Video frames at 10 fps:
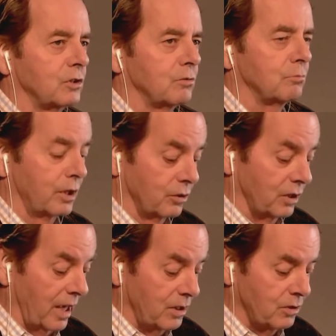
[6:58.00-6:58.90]
Because he
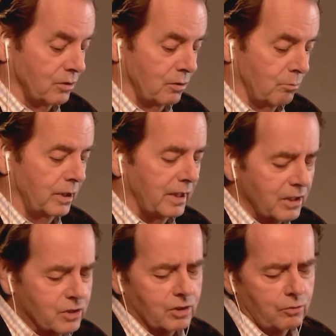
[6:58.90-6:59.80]
had to. But
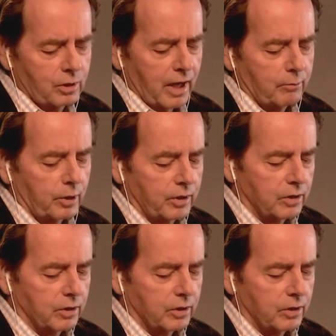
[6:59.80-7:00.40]
that's who Cameron is.